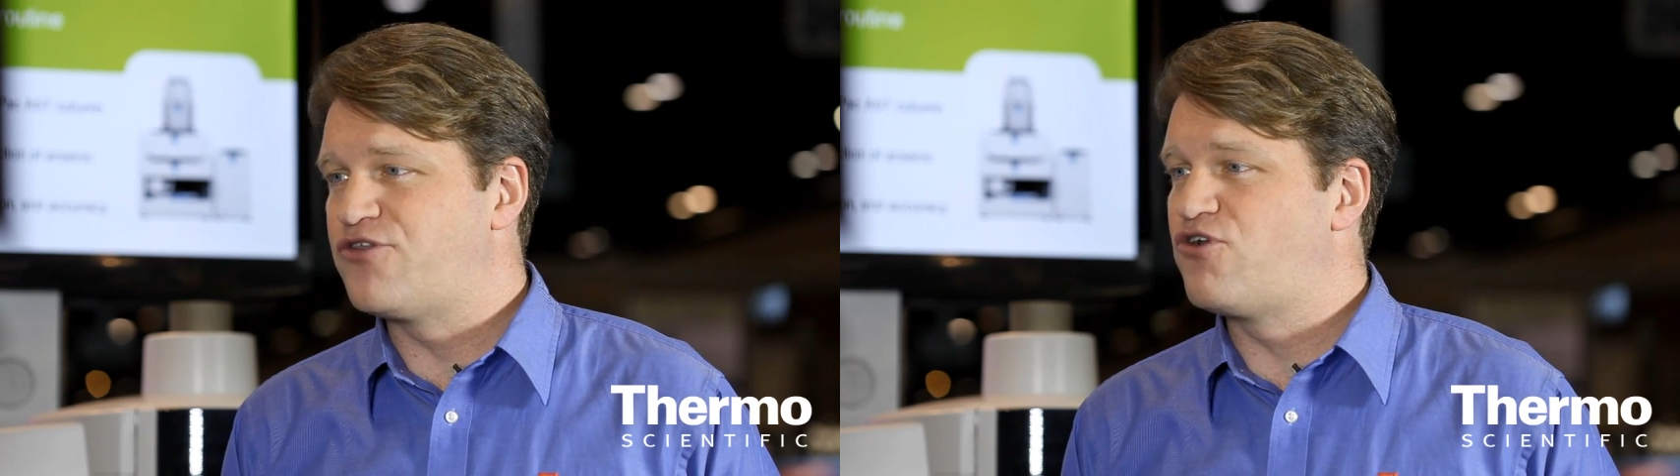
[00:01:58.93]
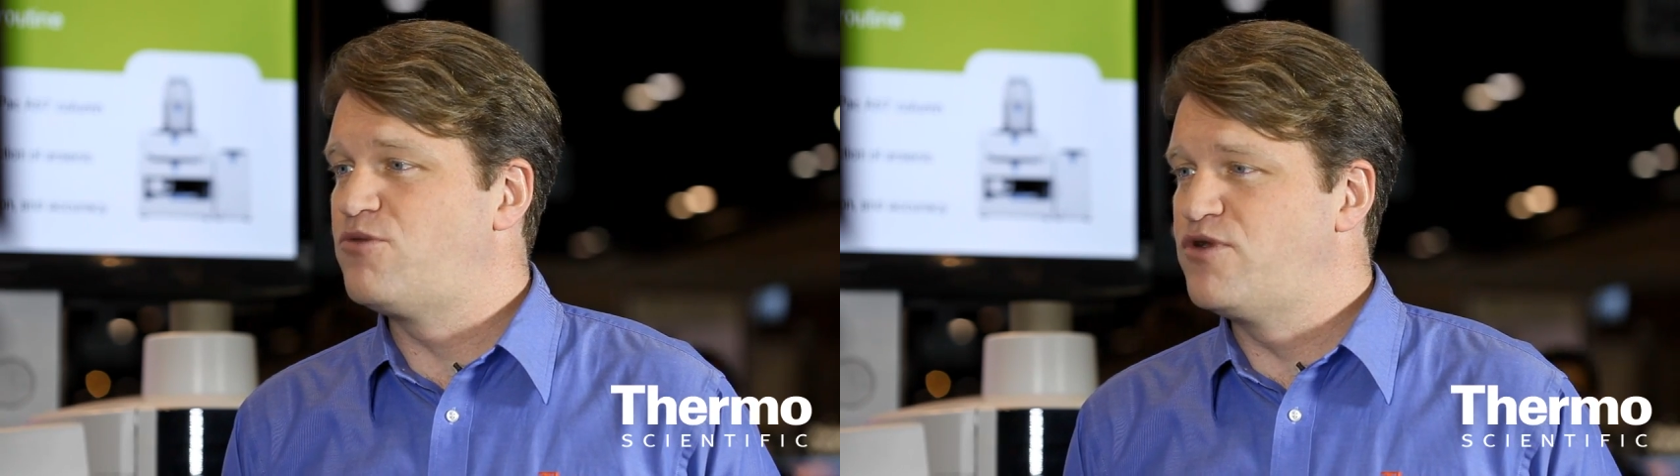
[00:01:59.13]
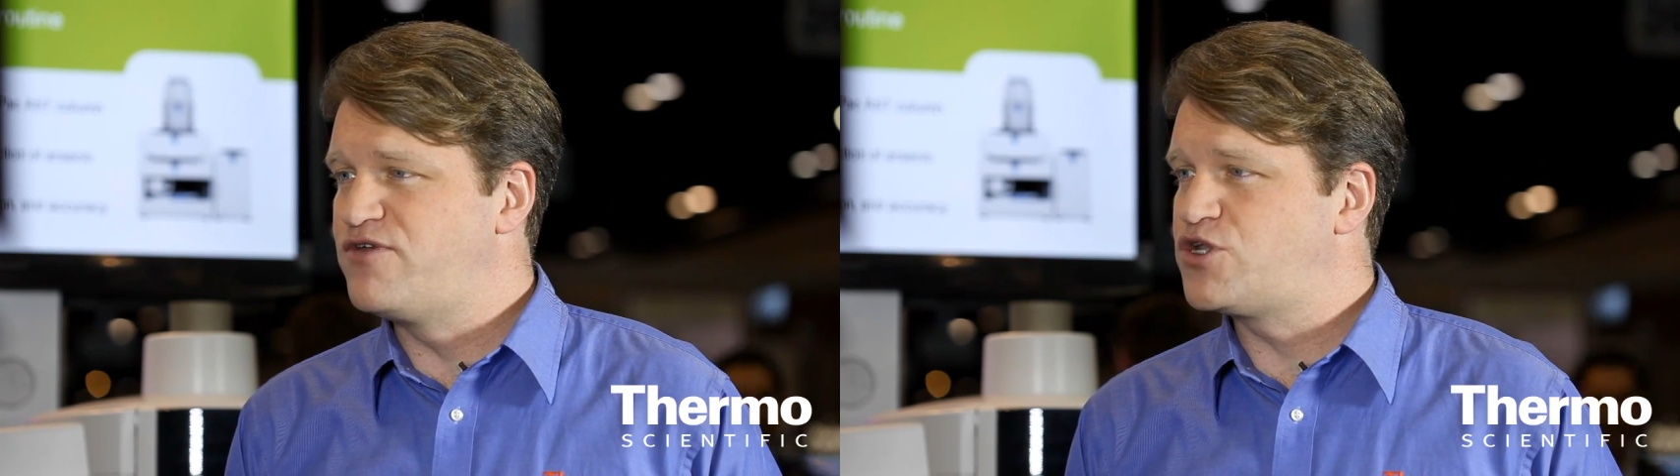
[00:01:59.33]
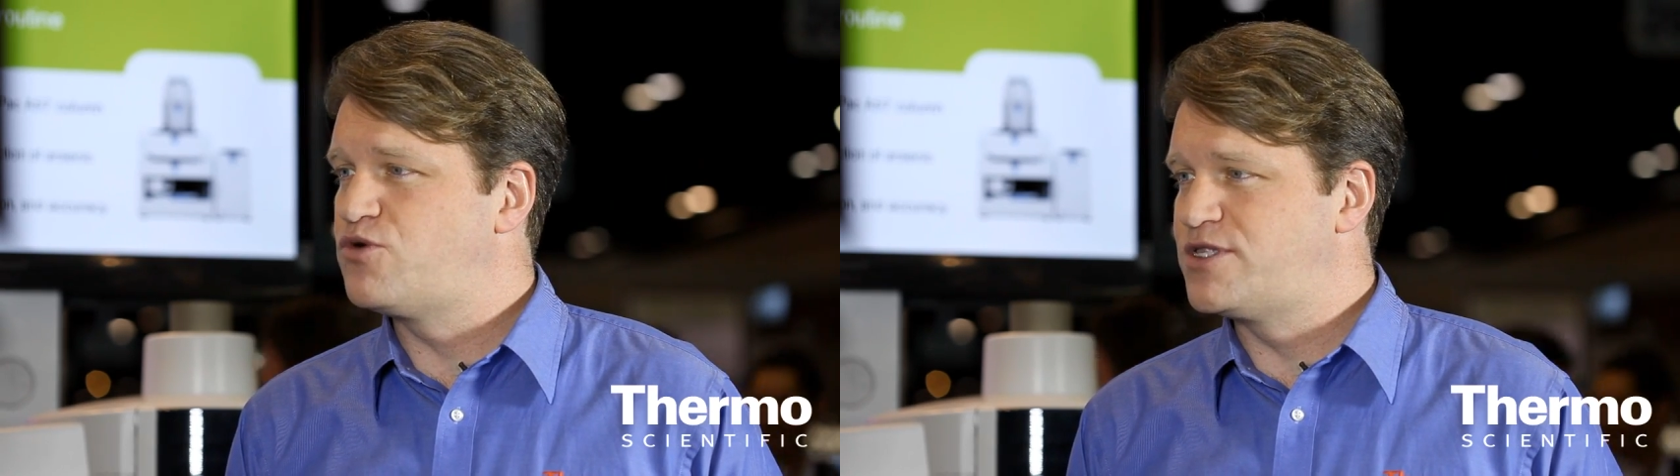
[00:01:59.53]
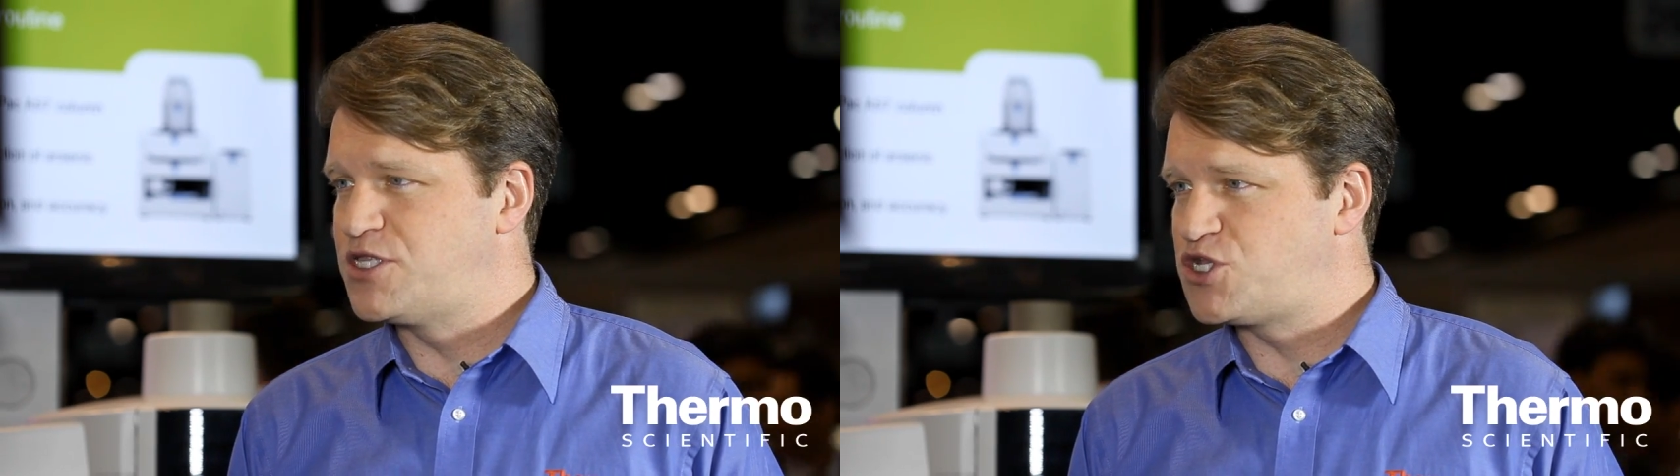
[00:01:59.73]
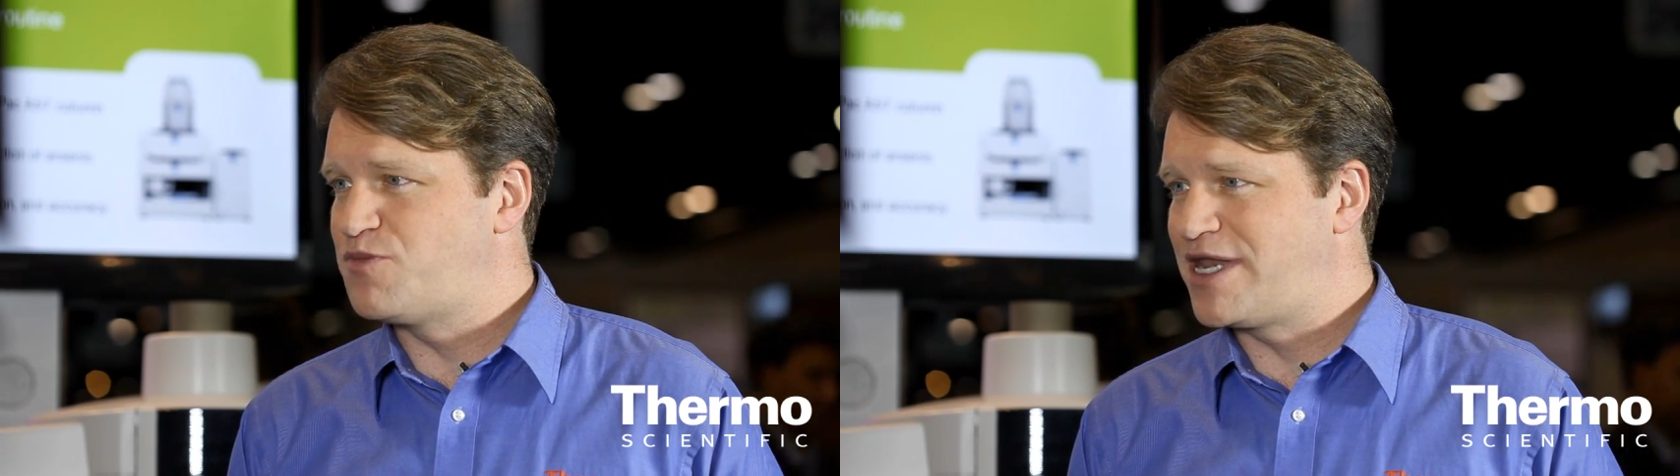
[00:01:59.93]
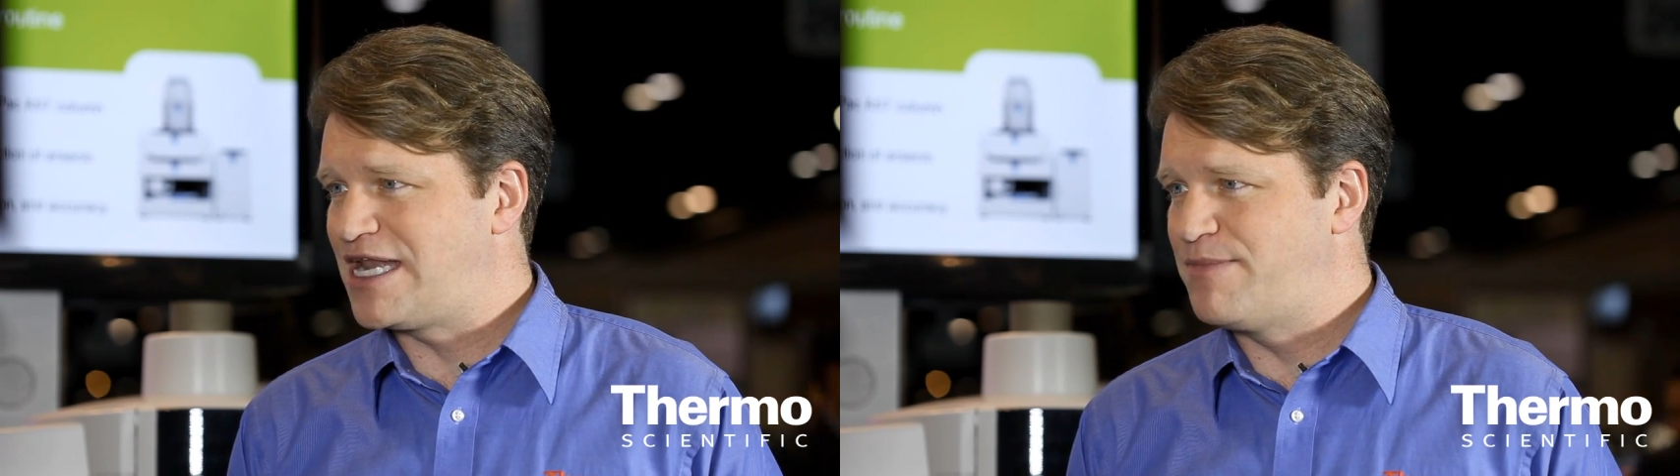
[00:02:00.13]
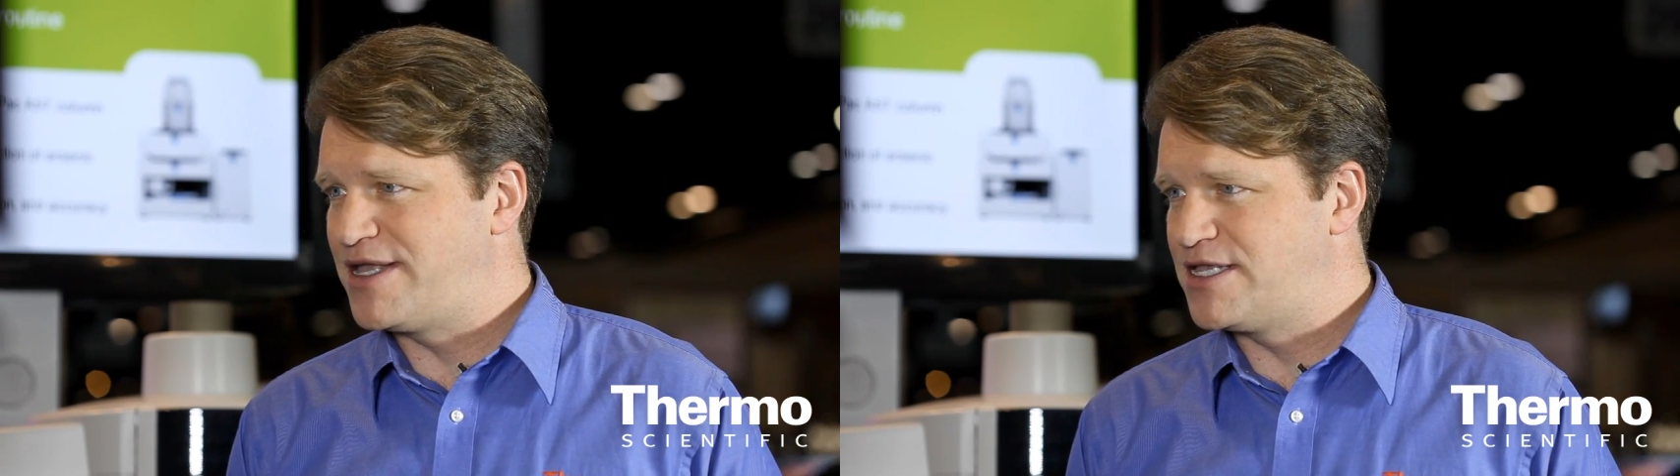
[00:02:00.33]
They're all moving towards
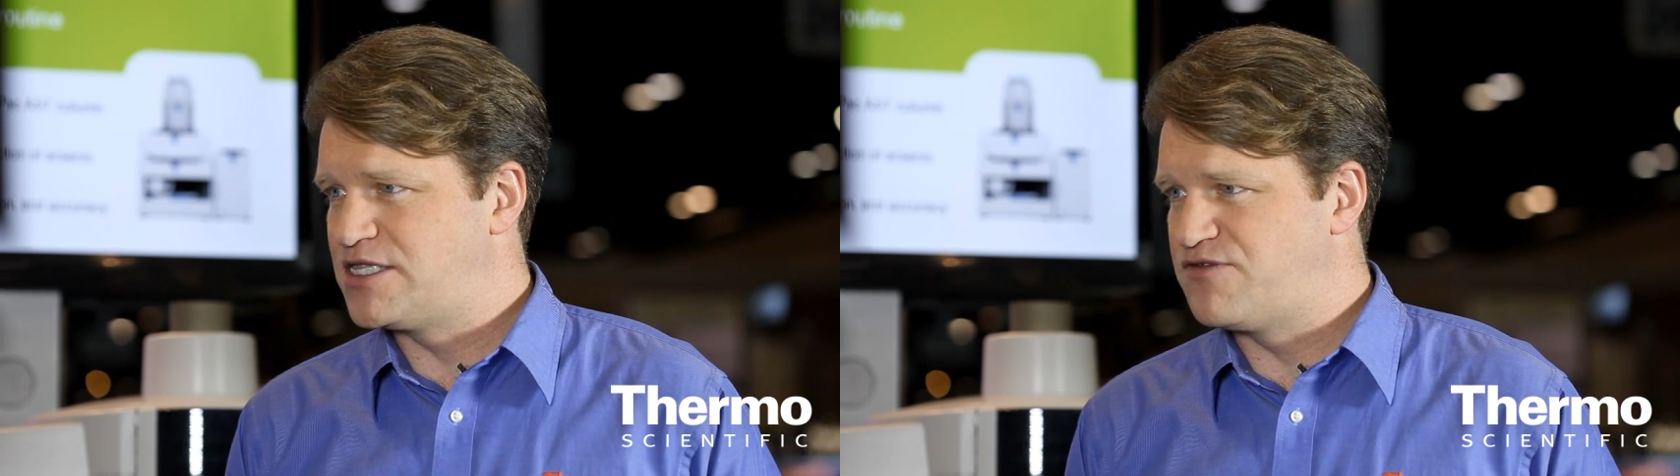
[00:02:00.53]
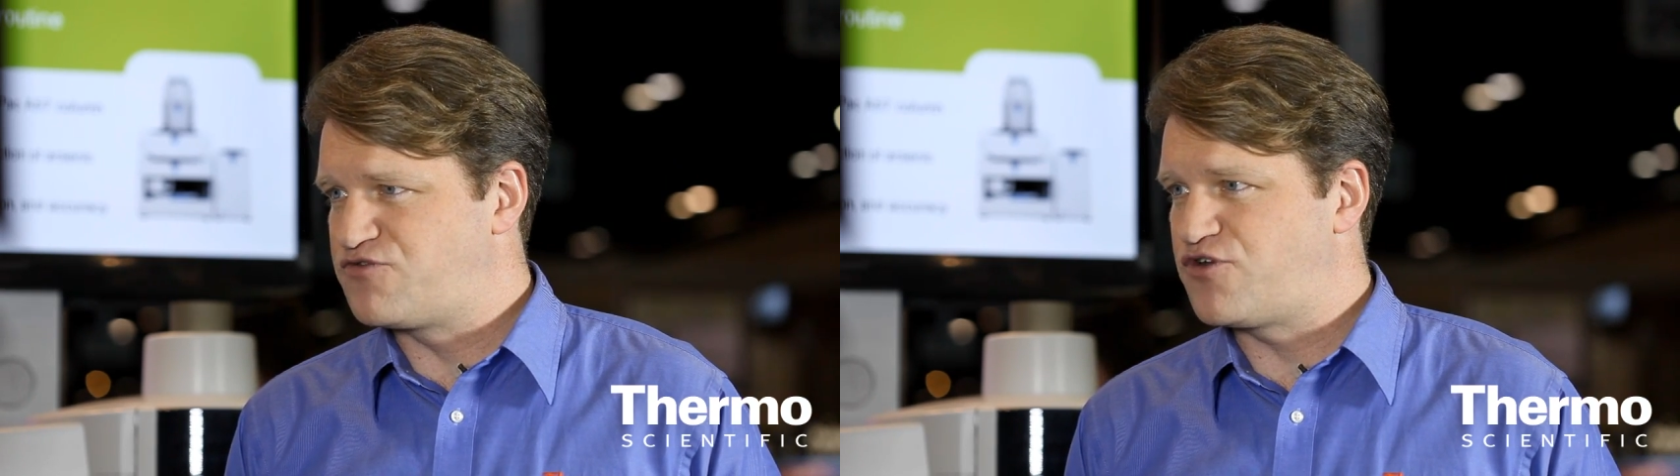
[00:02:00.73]
instrumental methods of